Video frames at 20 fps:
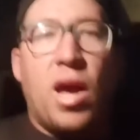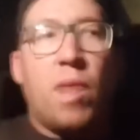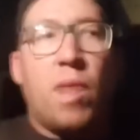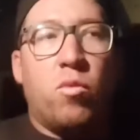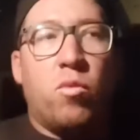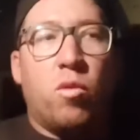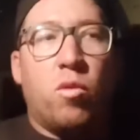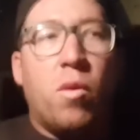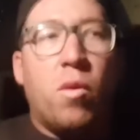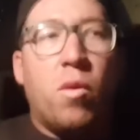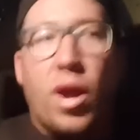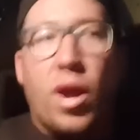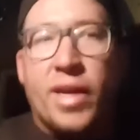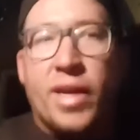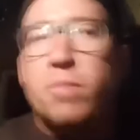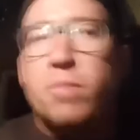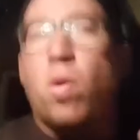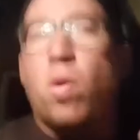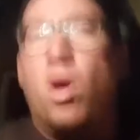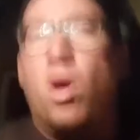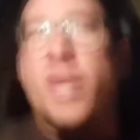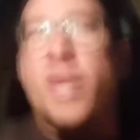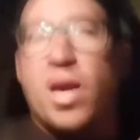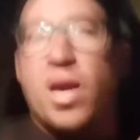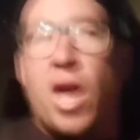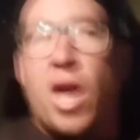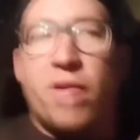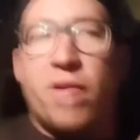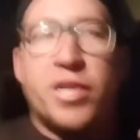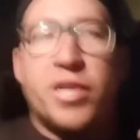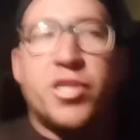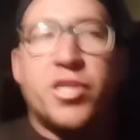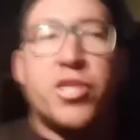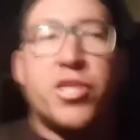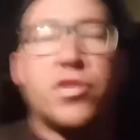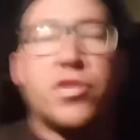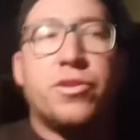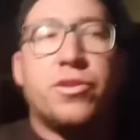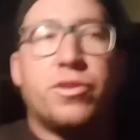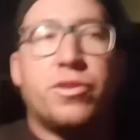Well, my car
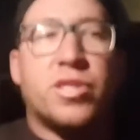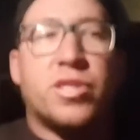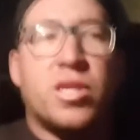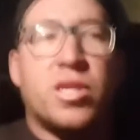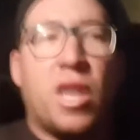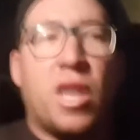issues.